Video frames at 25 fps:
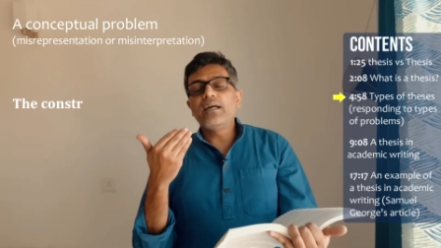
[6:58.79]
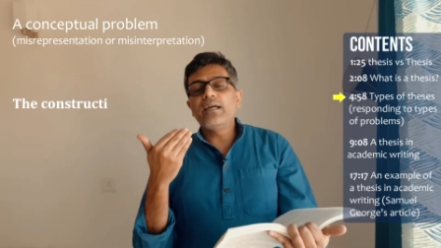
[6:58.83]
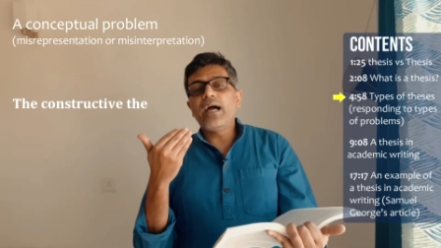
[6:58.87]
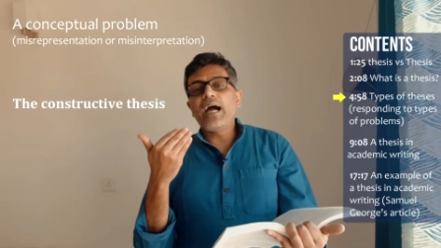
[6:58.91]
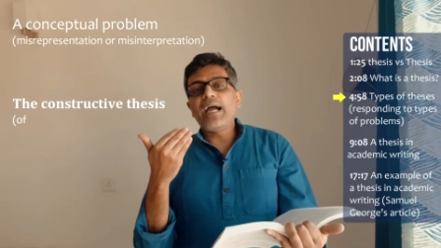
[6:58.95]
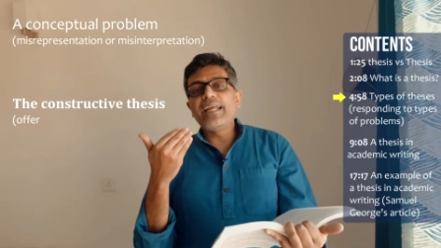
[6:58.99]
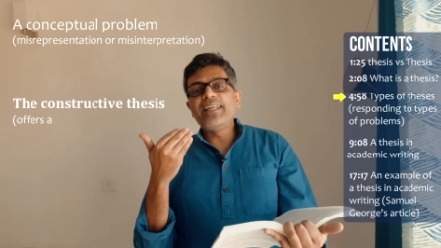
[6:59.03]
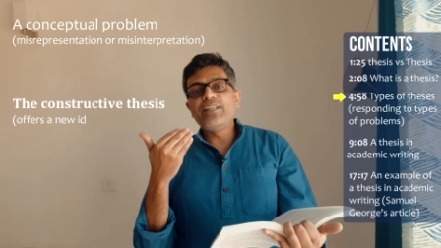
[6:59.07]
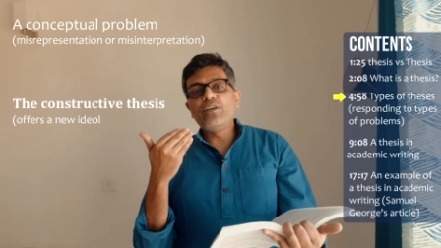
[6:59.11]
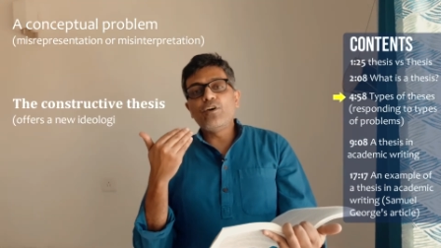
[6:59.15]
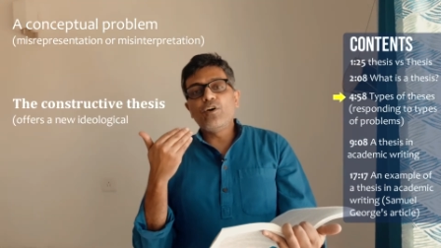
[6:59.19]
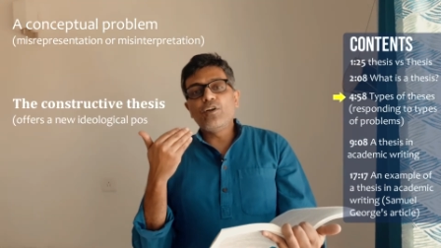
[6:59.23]

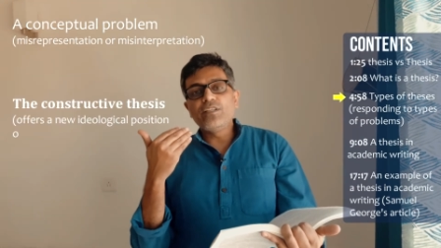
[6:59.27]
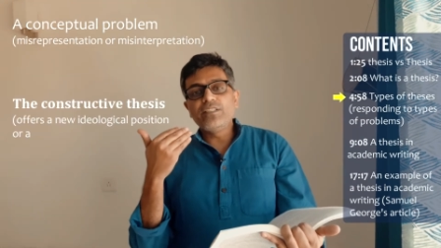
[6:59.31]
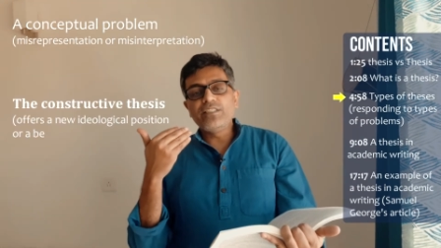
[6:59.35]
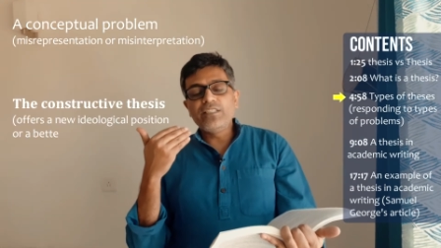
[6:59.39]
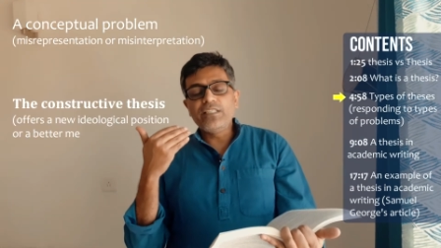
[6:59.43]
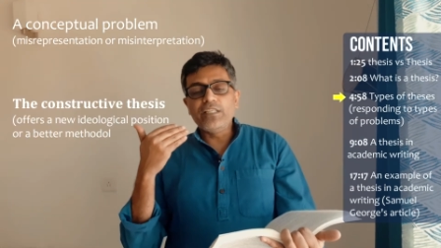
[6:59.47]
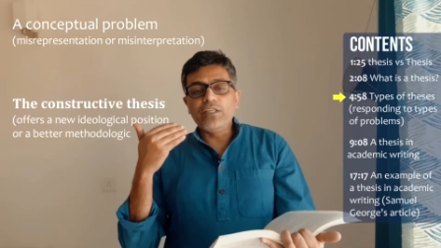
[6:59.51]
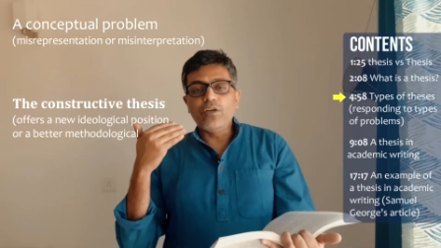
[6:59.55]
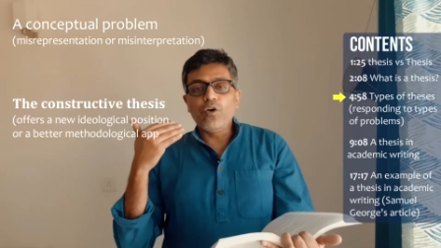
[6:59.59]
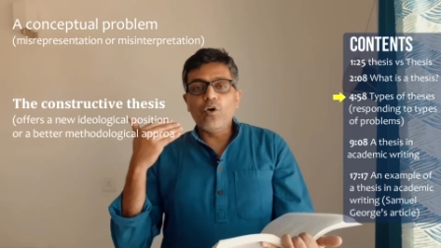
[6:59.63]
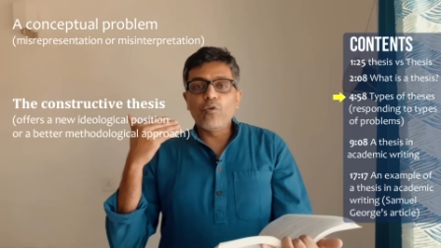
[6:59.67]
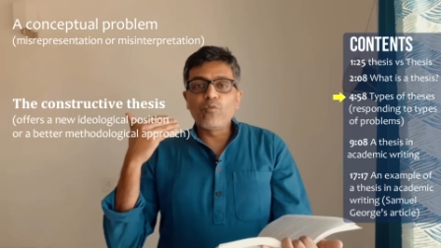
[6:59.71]

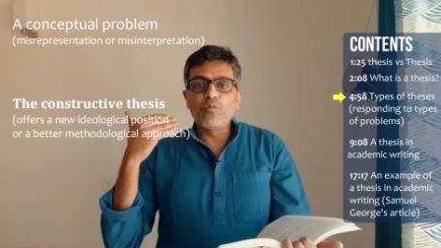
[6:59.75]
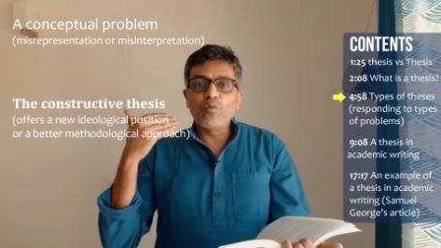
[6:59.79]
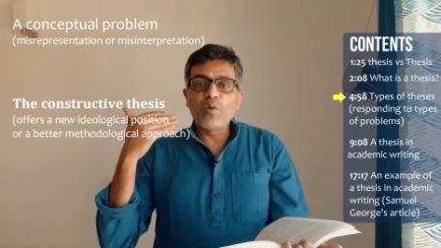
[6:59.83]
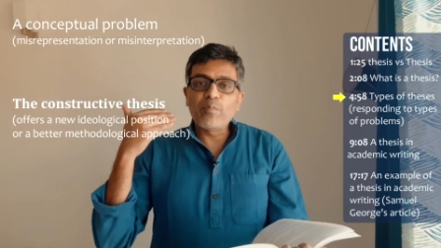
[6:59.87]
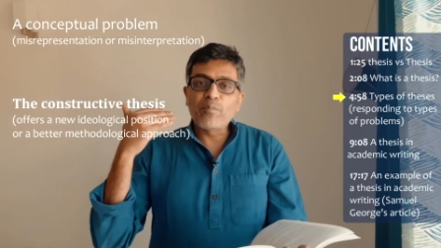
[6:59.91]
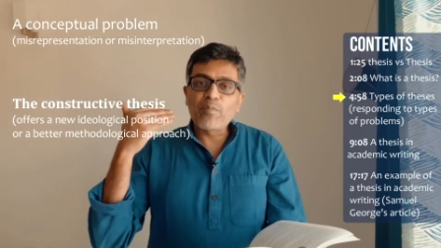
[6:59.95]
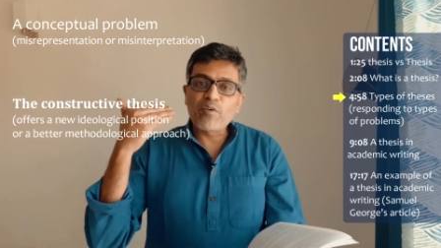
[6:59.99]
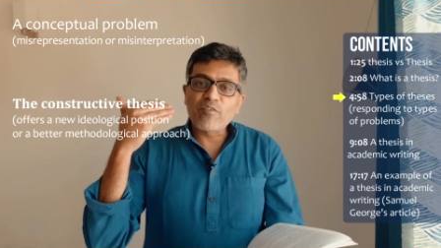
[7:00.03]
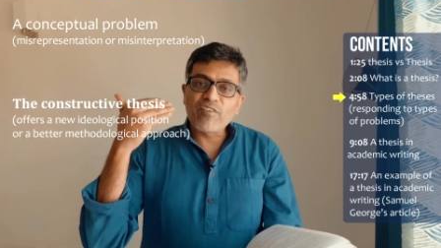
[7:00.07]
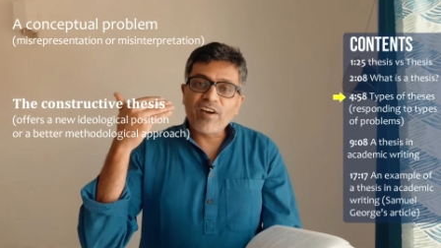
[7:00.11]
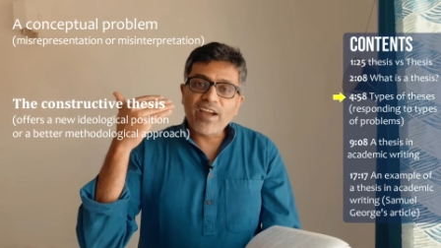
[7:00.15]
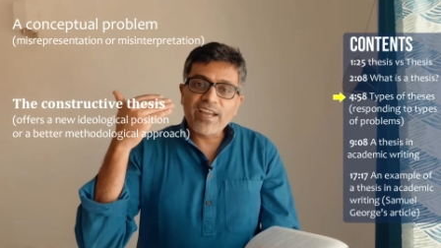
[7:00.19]
ideology or will
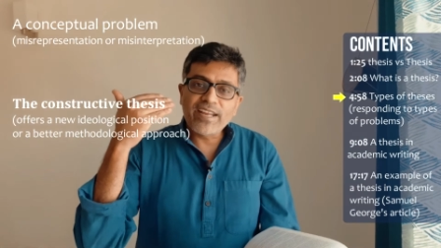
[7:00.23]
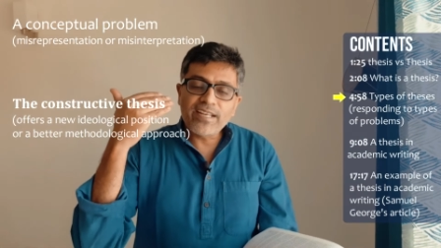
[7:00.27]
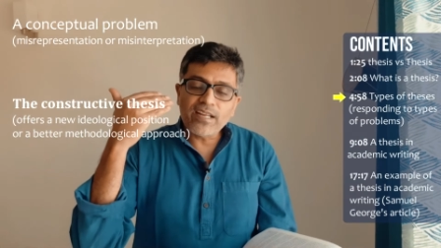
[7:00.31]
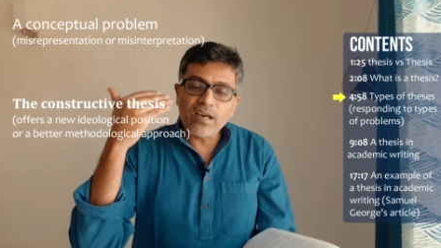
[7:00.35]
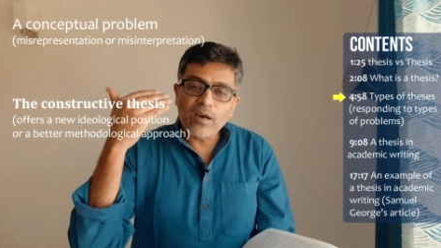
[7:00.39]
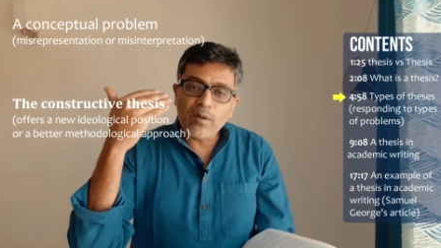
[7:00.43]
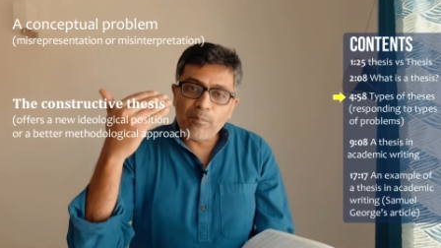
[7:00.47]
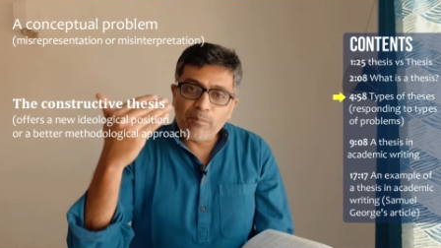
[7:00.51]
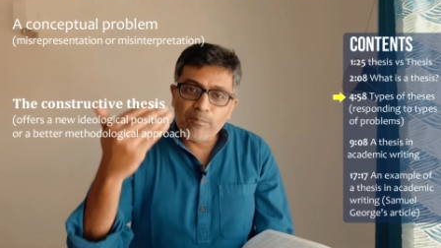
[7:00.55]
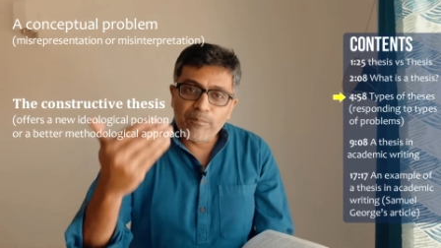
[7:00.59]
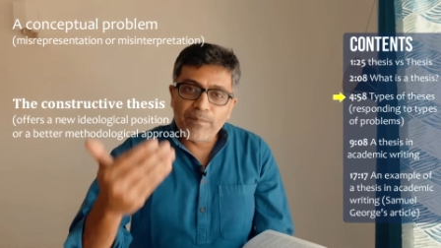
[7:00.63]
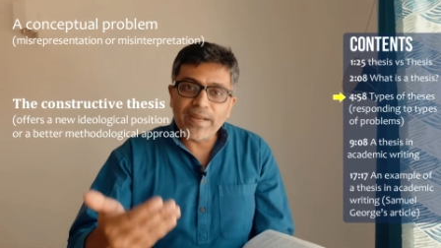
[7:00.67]
provide
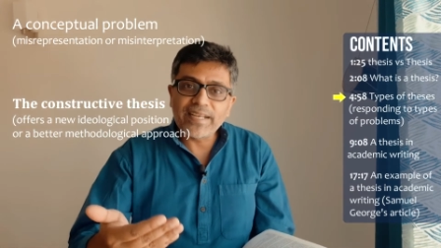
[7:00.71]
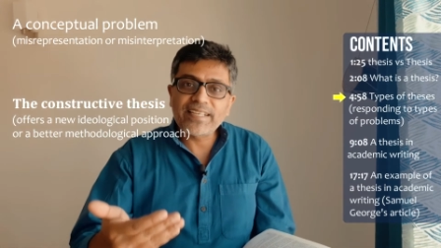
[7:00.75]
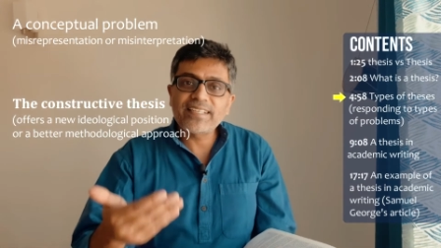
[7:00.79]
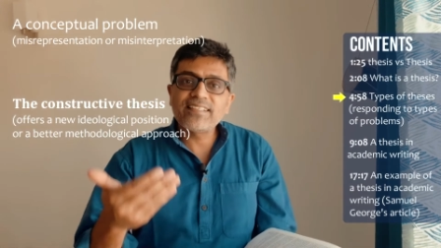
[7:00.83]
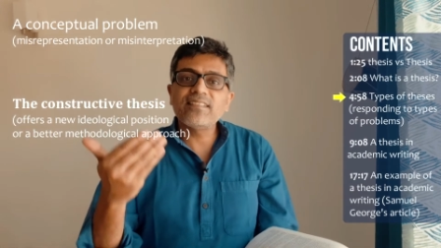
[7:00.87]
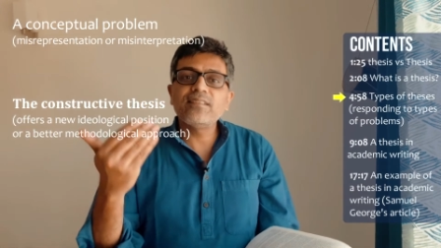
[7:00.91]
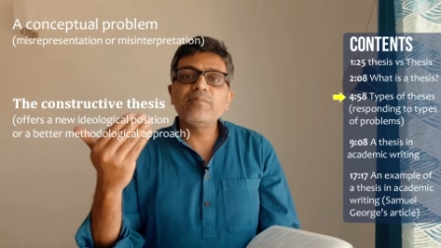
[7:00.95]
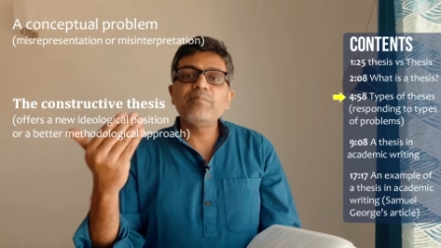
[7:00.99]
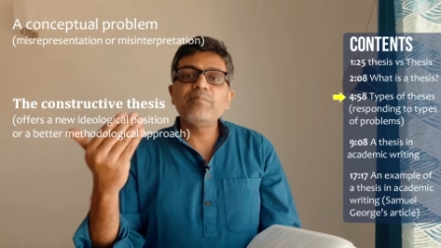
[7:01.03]
a better